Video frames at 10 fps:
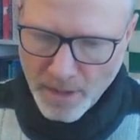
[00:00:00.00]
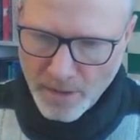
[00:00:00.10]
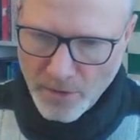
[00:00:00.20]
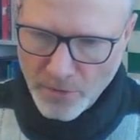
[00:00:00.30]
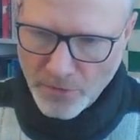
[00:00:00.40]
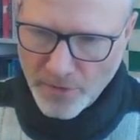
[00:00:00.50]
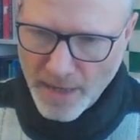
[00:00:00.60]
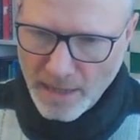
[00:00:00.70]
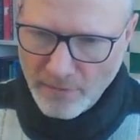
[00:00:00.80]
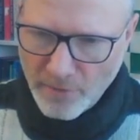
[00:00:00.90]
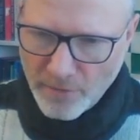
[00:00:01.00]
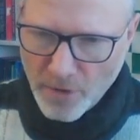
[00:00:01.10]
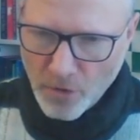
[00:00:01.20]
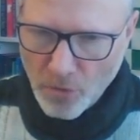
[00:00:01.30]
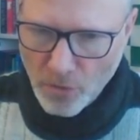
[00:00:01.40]
you try and involve
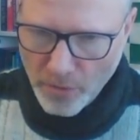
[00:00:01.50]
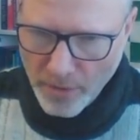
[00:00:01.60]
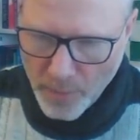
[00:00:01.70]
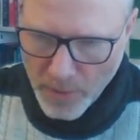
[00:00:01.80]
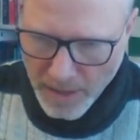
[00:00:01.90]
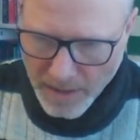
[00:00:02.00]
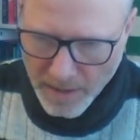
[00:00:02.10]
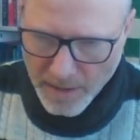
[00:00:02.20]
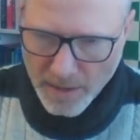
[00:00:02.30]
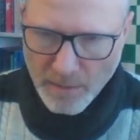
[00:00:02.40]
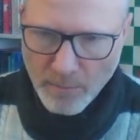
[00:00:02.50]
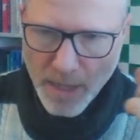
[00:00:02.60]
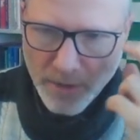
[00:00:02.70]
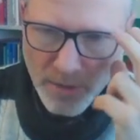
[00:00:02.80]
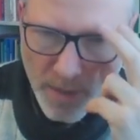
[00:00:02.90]
all the pieces and
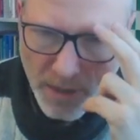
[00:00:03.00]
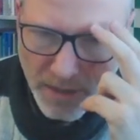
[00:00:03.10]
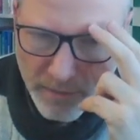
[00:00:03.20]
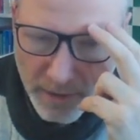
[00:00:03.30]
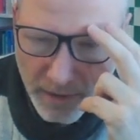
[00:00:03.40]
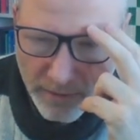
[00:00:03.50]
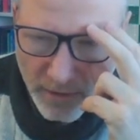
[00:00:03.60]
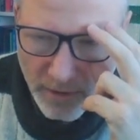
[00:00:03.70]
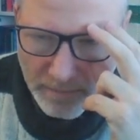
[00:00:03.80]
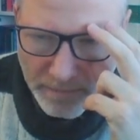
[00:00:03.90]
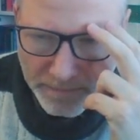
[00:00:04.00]
maximize their activity.